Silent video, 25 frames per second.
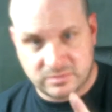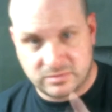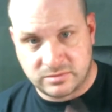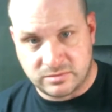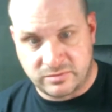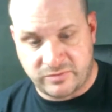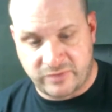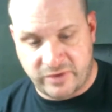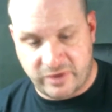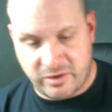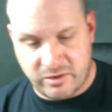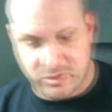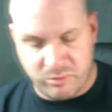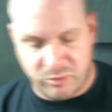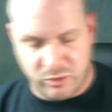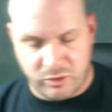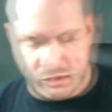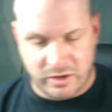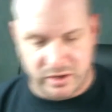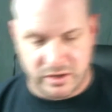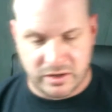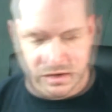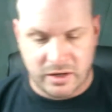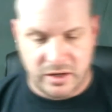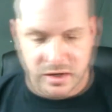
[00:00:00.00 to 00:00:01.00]
Very
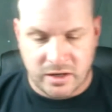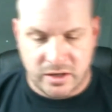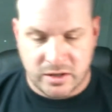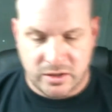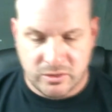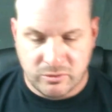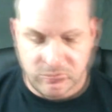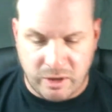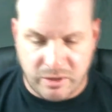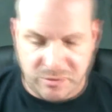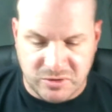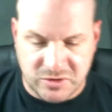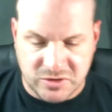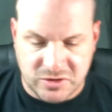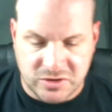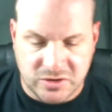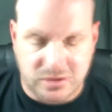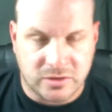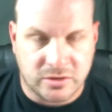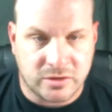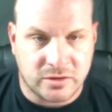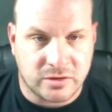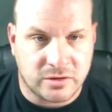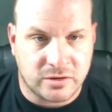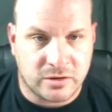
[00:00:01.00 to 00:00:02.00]
important. Weapons
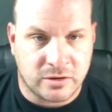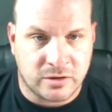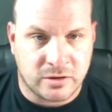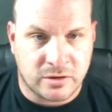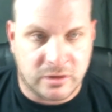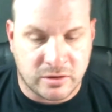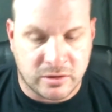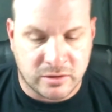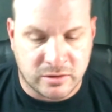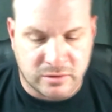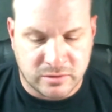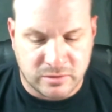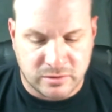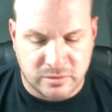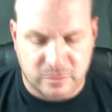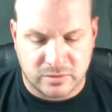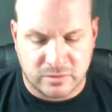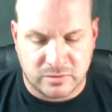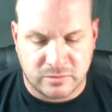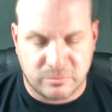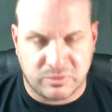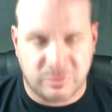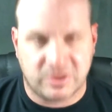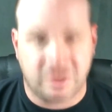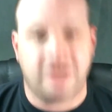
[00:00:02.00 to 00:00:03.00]
are
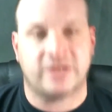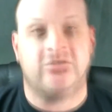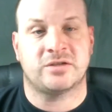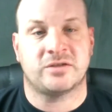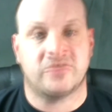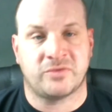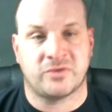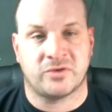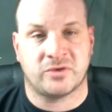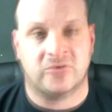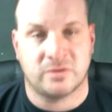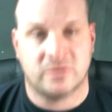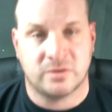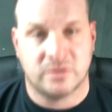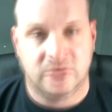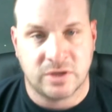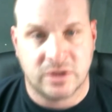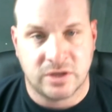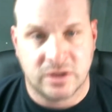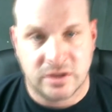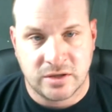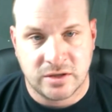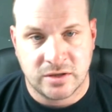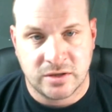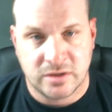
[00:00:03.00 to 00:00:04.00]
plentiful
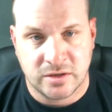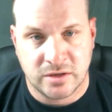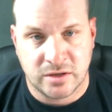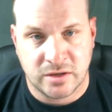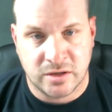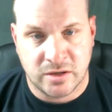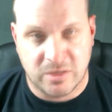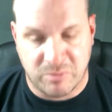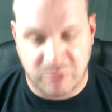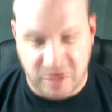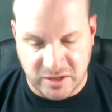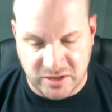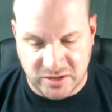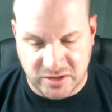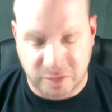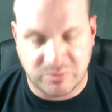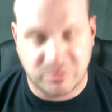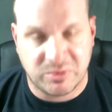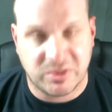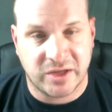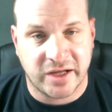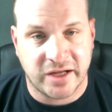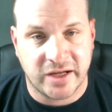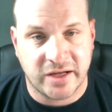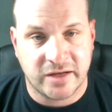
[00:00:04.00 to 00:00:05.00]
compared to the
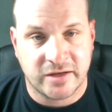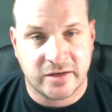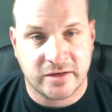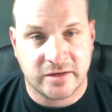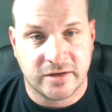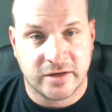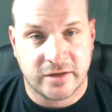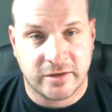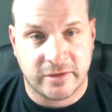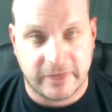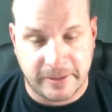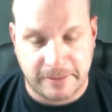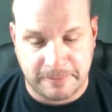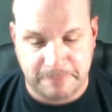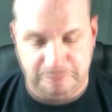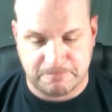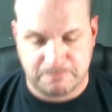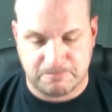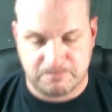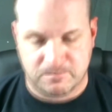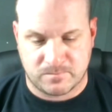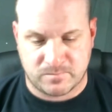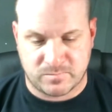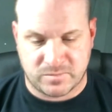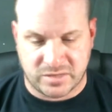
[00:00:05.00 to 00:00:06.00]
plague. All right?
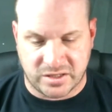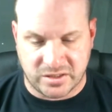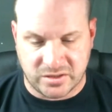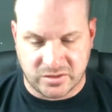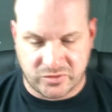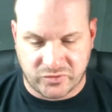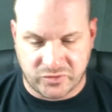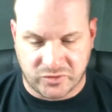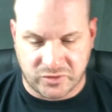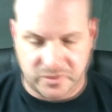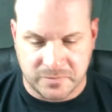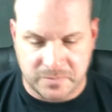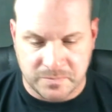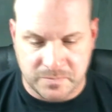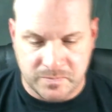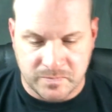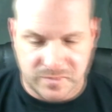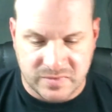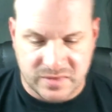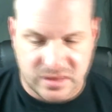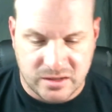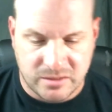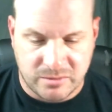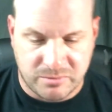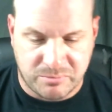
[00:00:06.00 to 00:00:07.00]
Plentiful.
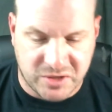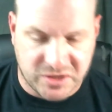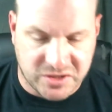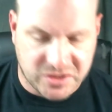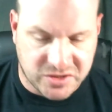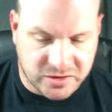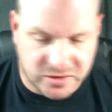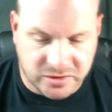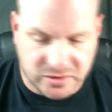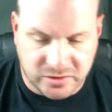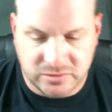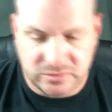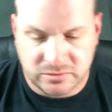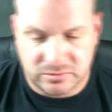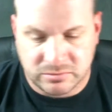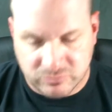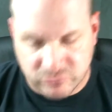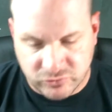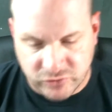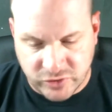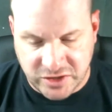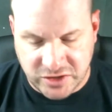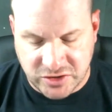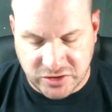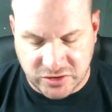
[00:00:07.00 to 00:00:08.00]
The pistol,
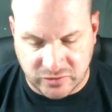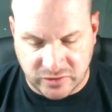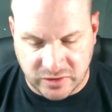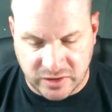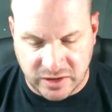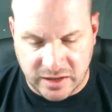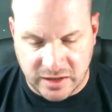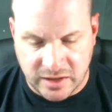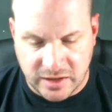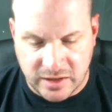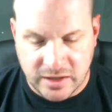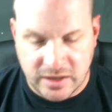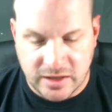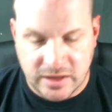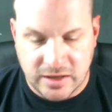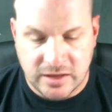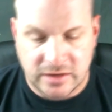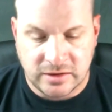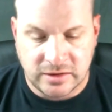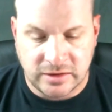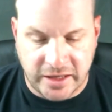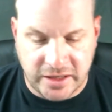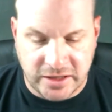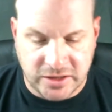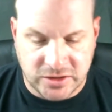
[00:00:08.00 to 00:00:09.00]
range 3.
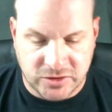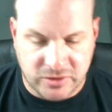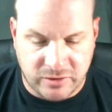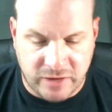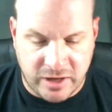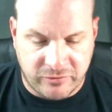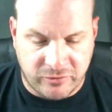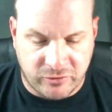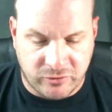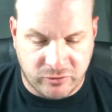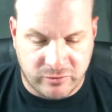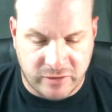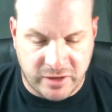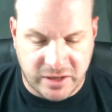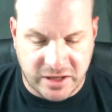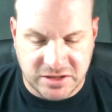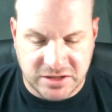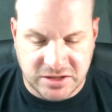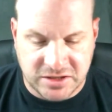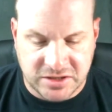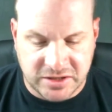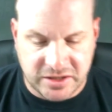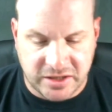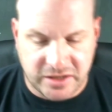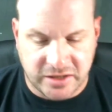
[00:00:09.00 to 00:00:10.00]
Laser rifle, range
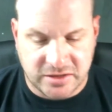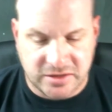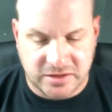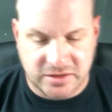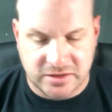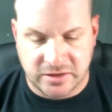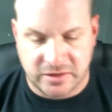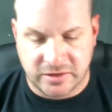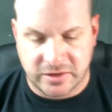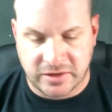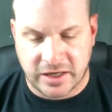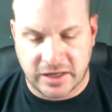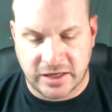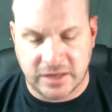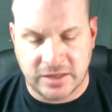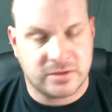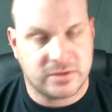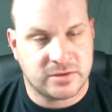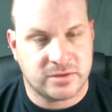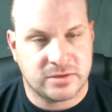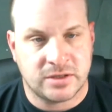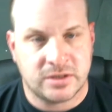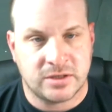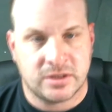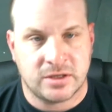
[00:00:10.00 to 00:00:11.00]
6. Okay?
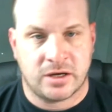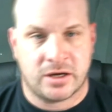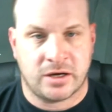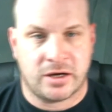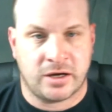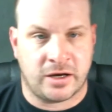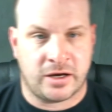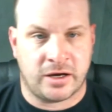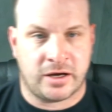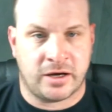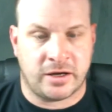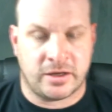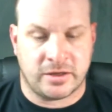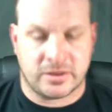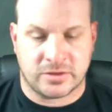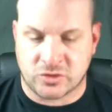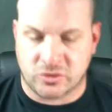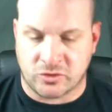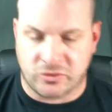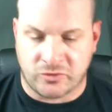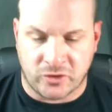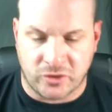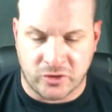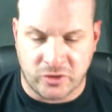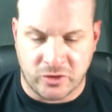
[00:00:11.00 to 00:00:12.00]
So
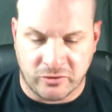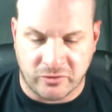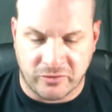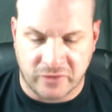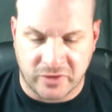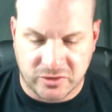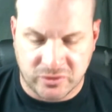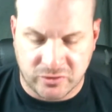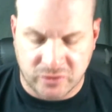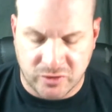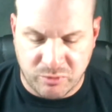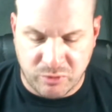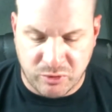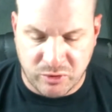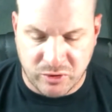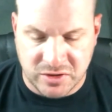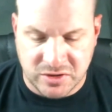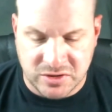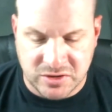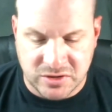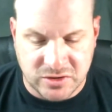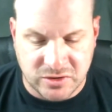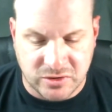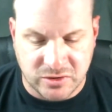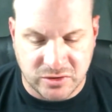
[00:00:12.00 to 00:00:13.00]
far, no victory points.
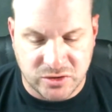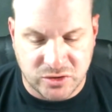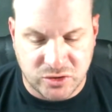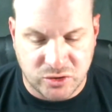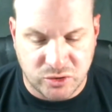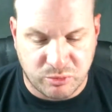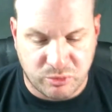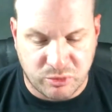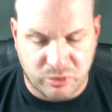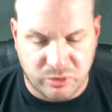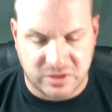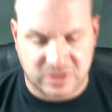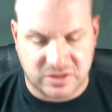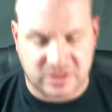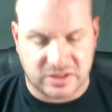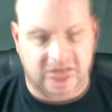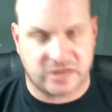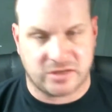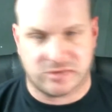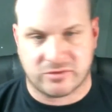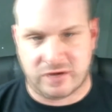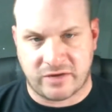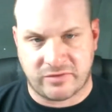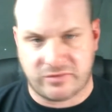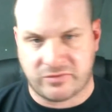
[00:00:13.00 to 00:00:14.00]
It's only 2 points.
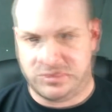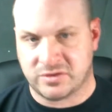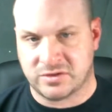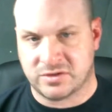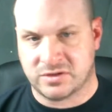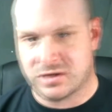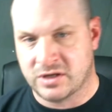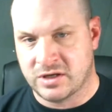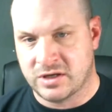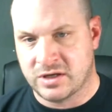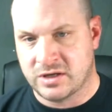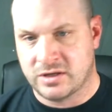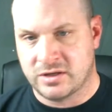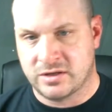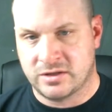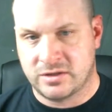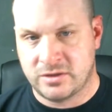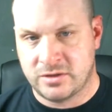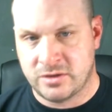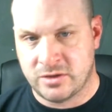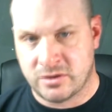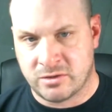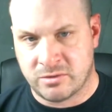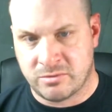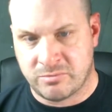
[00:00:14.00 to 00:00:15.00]
Laser rifle's
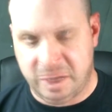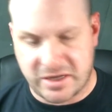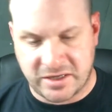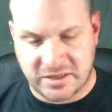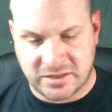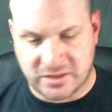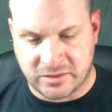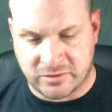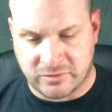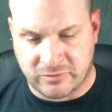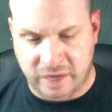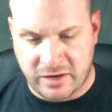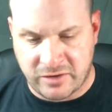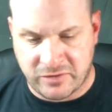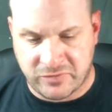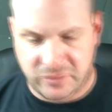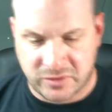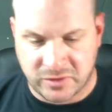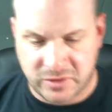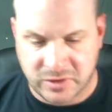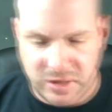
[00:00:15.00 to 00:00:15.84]
your basic rifle.